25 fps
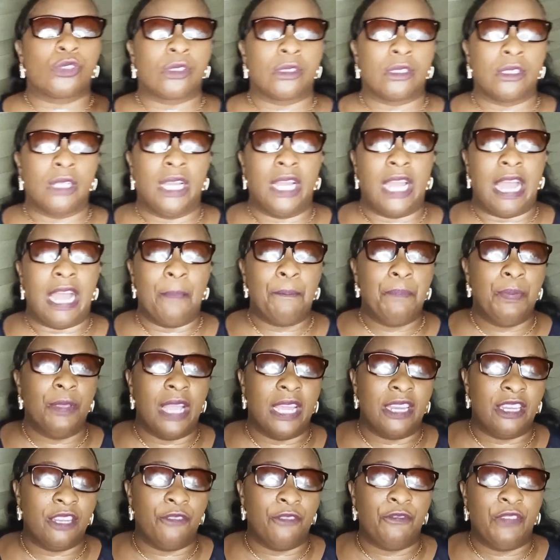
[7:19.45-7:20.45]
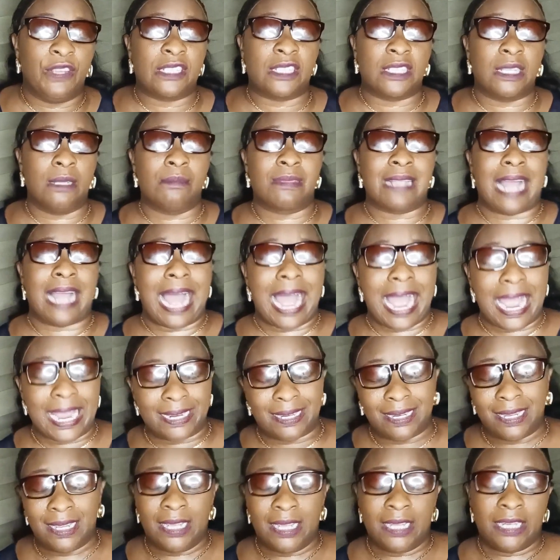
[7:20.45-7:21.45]
the victims
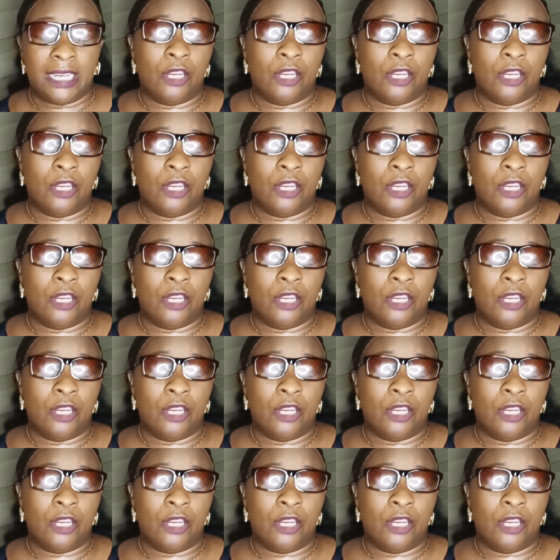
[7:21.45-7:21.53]
hide,